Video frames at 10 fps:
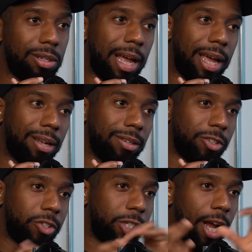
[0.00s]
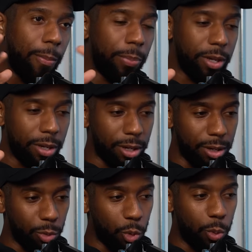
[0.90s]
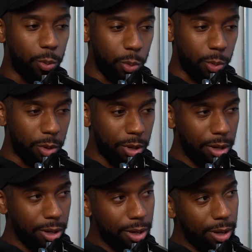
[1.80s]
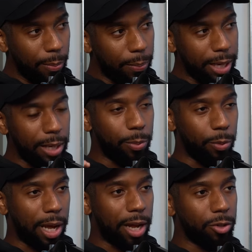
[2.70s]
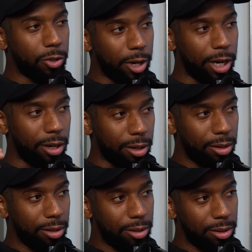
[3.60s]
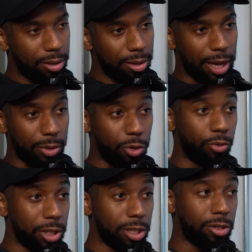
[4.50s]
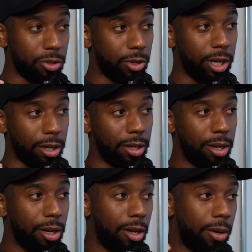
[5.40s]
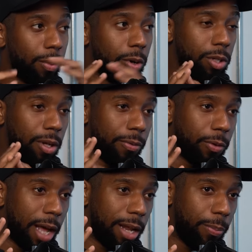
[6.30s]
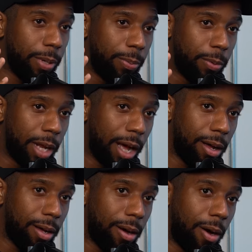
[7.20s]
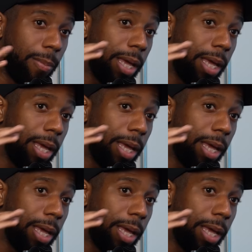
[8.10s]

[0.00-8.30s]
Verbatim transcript: like just championing normal people that train and do resistance training because I feel like the people that are